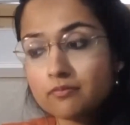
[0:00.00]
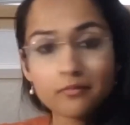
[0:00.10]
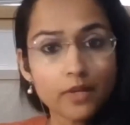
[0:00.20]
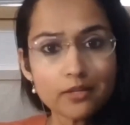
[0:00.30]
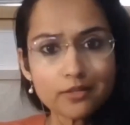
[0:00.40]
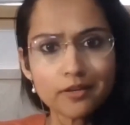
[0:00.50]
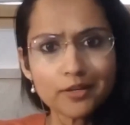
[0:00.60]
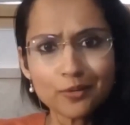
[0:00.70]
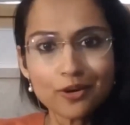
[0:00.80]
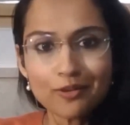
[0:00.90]
I started
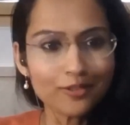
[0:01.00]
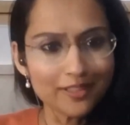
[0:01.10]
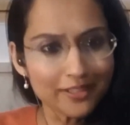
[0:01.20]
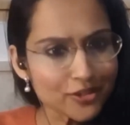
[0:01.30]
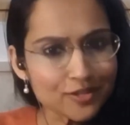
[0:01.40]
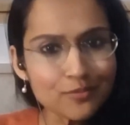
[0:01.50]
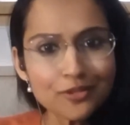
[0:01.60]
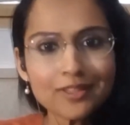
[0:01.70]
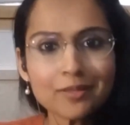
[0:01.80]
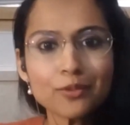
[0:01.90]
more of a leadership
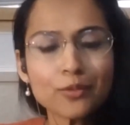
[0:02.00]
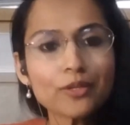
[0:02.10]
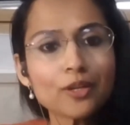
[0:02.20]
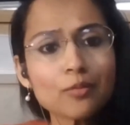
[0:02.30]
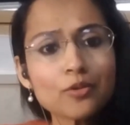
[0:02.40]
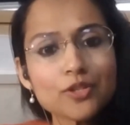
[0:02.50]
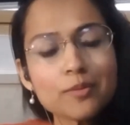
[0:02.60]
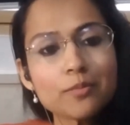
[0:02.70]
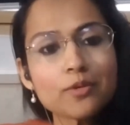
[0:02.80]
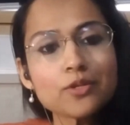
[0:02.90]
journey between Global
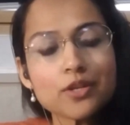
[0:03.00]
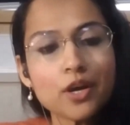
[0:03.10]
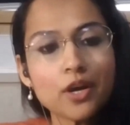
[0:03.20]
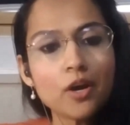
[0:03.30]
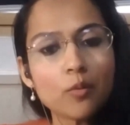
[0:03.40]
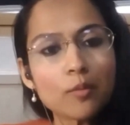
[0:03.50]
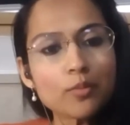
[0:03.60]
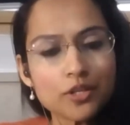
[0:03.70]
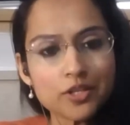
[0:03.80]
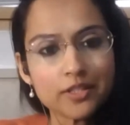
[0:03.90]
Shapers. One
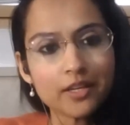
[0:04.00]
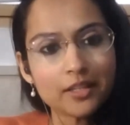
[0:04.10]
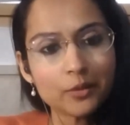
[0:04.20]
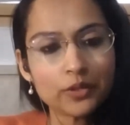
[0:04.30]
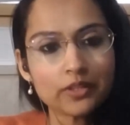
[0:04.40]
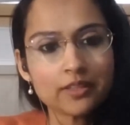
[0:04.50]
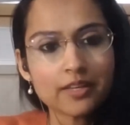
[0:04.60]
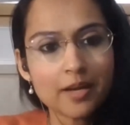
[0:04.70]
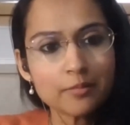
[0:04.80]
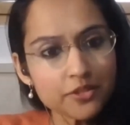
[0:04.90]
project I did within the
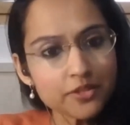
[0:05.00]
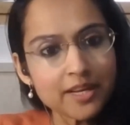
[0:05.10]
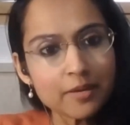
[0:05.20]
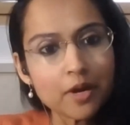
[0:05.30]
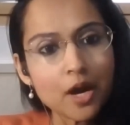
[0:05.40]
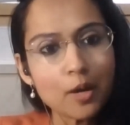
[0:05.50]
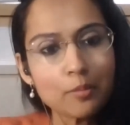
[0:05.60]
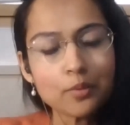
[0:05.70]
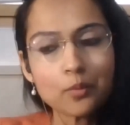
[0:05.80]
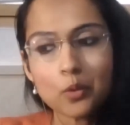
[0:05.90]
Amsterdam hub
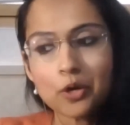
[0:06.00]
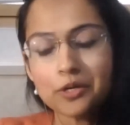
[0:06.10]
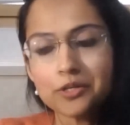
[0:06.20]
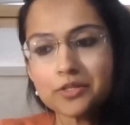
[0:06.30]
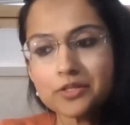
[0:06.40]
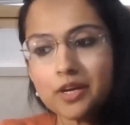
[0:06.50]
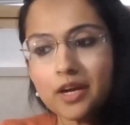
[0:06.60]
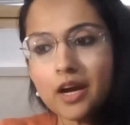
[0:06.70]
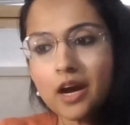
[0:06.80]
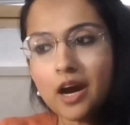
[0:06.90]
was
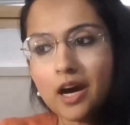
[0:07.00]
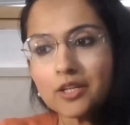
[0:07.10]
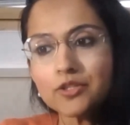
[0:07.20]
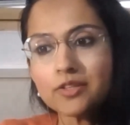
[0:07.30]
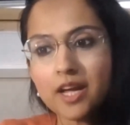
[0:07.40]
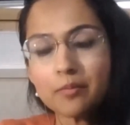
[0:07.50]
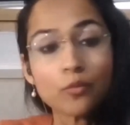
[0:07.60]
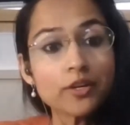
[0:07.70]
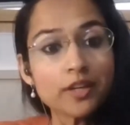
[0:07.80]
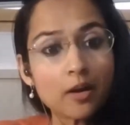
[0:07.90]
to get more young